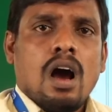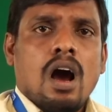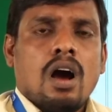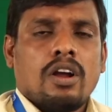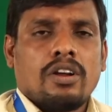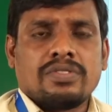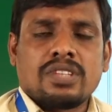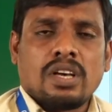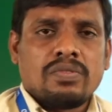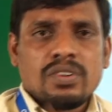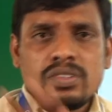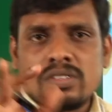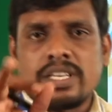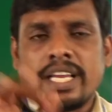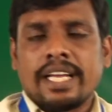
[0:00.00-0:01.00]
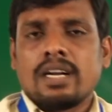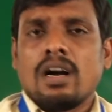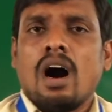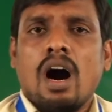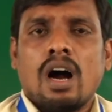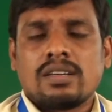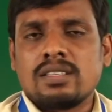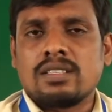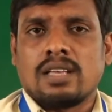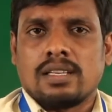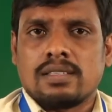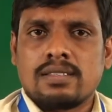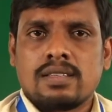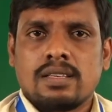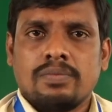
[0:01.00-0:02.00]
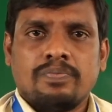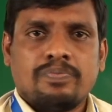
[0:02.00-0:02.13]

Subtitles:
if suppose take heart cells,